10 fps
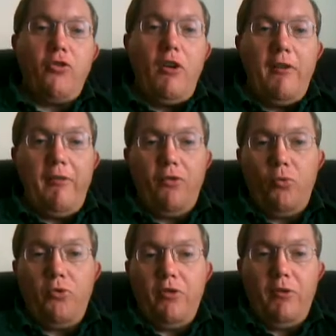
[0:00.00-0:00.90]
drive. There's
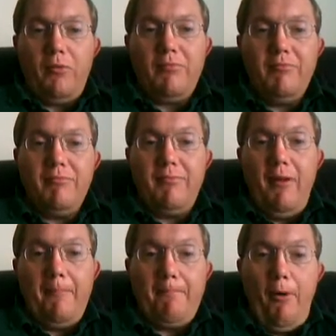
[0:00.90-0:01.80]
also
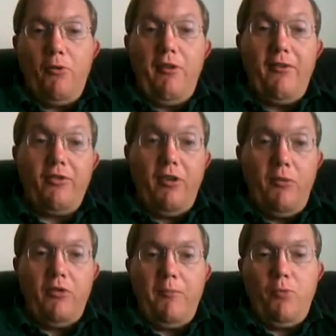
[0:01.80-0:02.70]
bone density,
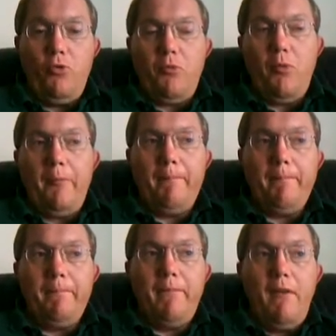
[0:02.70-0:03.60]
which is an important one.
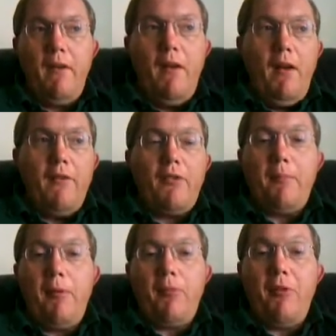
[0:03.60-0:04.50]
Some
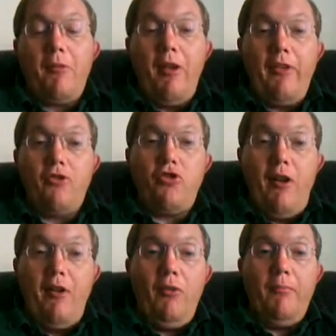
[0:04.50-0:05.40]
people seem to like the
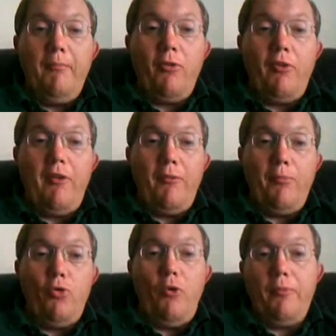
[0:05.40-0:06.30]
gel because it
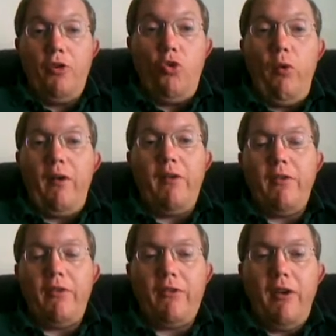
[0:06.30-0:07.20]
absorbs so quickly
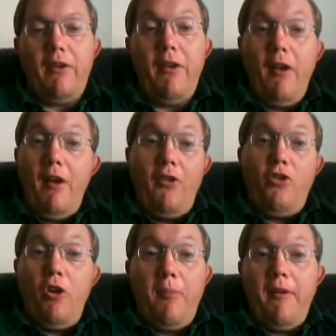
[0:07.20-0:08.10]
to the skin, and
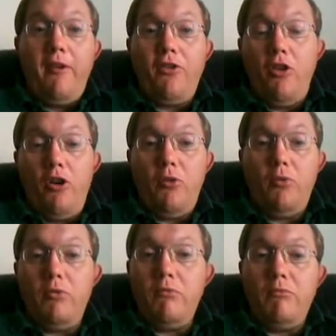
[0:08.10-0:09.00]
nobody needs to
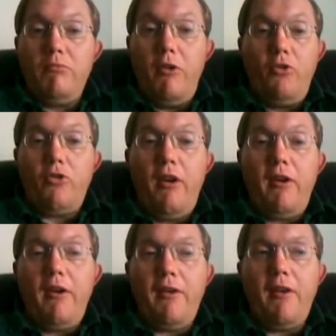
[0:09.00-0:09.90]
know that you're
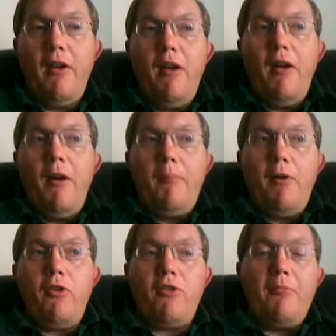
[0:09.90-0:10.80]
taking it.
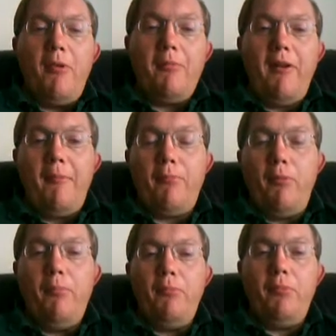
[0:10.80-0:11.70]
But you sometimes get
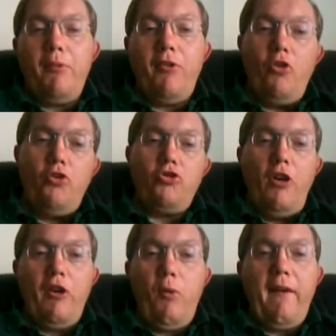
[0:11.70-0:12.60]
problems with not
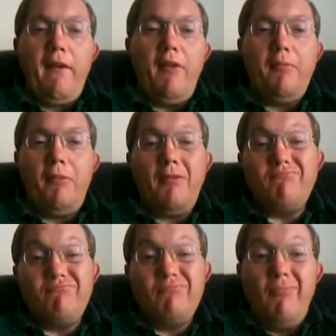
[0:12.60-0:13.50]
drying quick enough, but